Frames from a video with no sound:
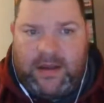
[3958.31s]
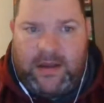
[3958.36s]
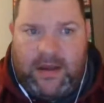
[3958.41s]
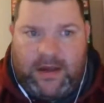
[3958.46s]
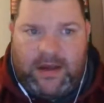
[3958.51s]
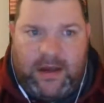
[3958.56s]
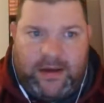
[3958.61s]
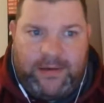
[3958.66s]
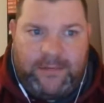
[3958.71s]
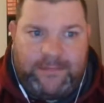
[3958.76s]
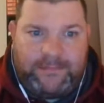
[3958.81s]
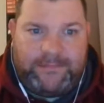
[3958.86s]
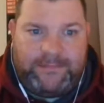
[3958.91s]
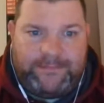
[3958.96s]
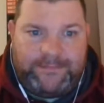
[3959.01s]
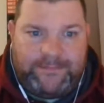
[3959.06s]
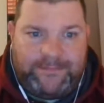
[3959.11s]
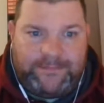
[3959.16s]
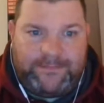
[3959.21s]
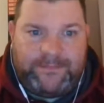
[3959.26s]

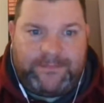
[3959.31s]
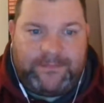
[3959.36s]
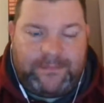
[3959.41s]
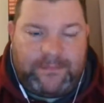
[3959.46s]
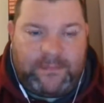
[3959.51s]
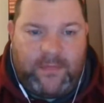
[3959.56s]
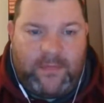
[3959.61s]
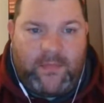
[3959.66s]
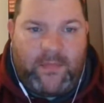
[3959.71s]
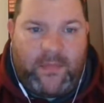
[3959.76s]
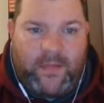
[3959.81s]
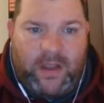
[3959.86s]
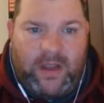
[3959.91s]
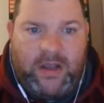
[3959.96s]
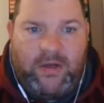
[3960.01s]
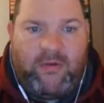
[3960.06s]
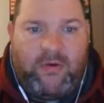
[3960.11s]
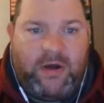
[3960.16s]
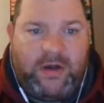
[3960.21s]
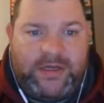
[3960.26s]

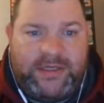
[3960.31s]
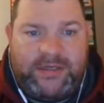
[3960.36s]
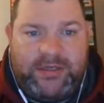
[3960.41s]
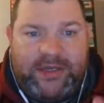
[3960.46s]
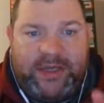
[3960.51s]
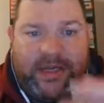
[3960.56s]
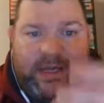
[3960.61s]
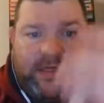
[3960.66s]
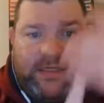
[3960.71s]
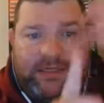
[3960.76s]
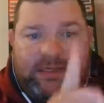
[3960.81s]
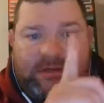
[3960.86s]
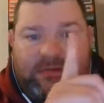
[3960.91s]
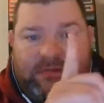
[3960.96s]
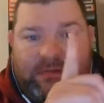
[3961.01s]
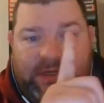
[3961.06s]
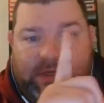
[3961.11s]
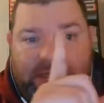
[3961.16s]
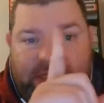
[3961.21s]
I want to get, which